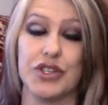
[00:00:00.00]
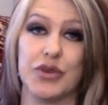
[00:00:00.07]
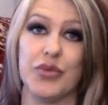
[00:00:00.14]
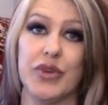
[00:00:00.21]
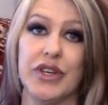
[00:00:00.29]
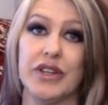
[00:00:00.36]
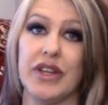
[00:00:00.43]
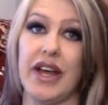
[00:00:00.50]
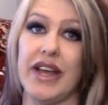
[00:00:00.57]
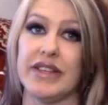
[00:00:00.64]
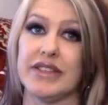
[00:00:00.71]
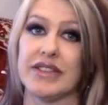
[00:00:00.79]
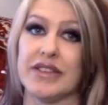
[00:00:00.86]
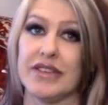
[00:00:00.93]
to
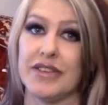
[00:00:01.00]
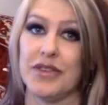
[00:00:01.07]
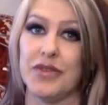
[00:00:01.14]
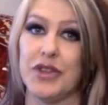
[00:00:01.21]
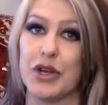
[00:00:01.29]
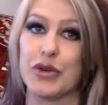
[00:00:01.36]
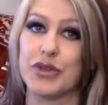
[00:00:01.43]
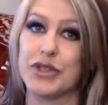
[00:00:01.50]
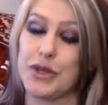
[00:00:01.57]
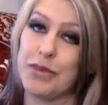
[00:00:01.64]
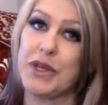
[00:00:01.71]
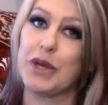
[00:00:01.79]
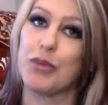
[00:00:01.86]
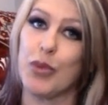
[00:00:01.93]
realize there's
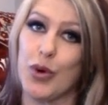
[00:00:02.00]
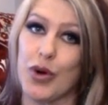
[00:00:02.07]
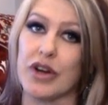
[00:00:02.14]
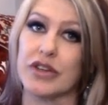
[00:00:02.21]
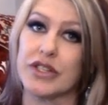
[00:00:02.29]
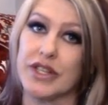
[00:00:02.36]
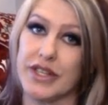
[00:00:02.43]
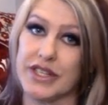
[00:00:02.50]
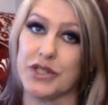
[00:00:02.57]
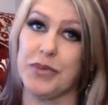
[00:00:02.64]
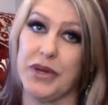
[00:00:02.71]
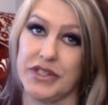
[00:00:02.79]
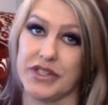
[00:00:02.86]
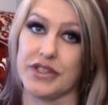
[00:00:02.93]
something more to this
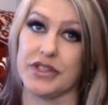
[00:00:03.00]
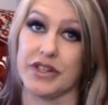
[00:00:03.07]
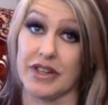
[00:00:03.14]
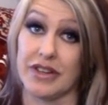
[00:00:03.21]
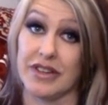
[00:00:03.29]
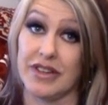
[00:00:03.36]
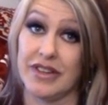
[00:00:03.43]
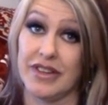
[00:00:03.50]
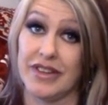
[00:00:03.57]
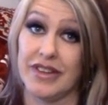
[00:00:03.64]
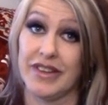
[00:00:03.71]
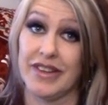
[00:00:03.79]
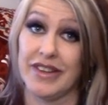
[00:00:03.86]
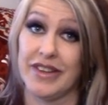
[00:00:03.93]
monster
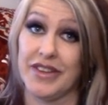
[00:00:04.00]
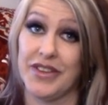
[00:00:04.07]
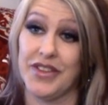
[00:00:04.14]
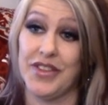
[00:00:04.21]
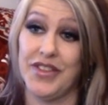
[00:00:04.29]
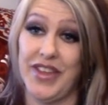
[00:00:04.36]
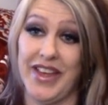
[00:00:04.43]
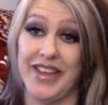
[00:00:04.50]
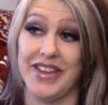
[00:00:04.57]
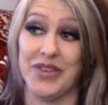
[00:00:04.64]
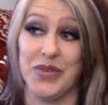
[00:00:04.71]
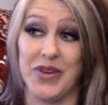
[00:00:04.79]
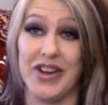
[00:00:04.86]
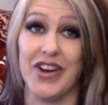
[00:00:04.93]

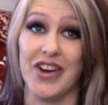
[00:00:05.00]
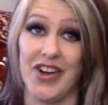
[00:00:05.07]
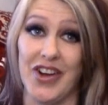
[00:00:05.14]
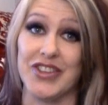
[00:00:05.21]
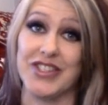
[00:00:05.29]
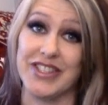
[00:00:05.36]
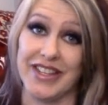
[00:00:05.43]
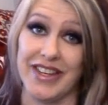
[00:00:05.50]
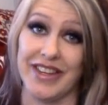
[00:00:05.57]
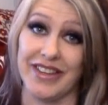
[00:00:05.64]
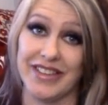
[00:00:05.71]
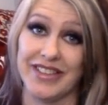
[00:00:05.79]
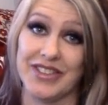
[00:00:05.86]
than we are all seeing.